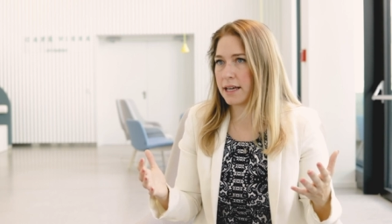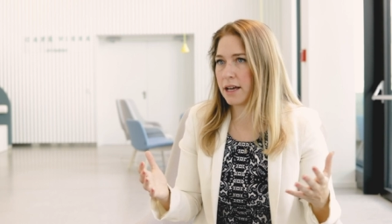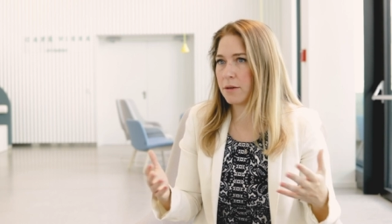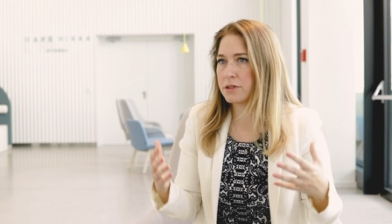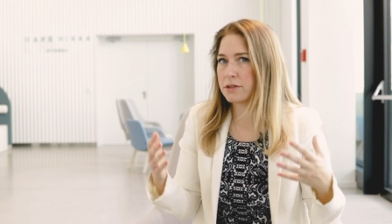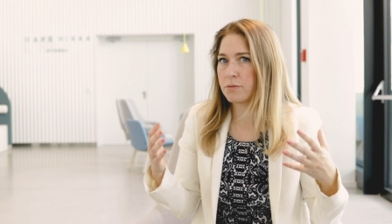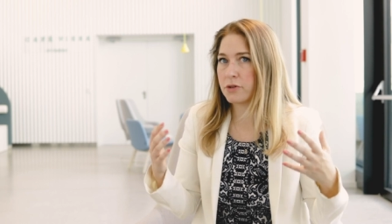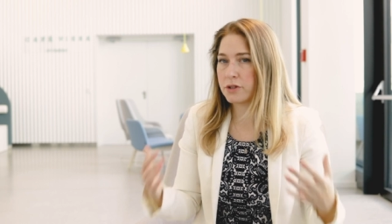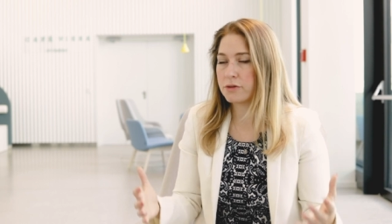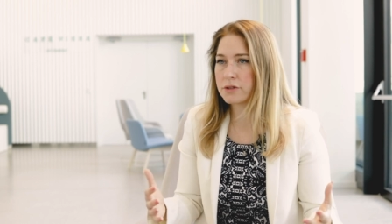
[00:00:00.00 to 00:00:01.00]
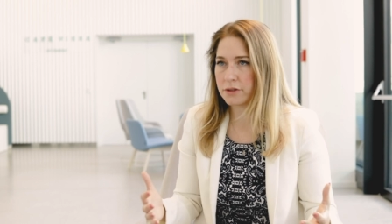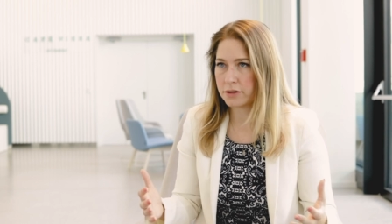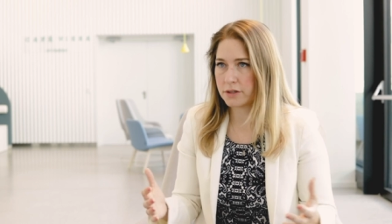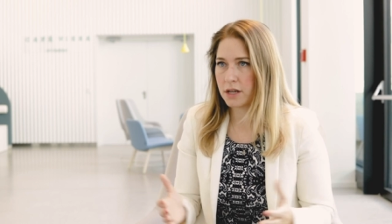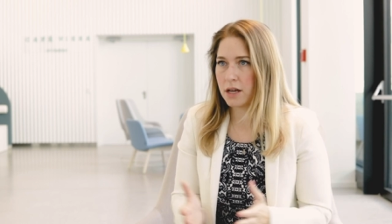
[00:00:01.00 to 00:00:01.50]
that helps
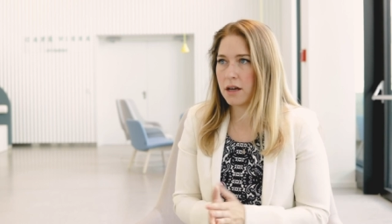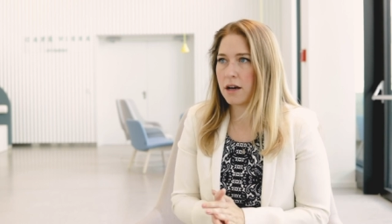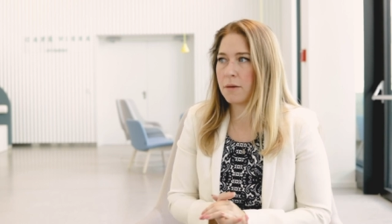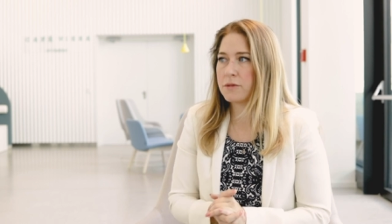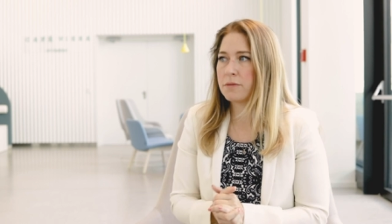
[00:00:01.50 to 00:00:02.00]
producers um,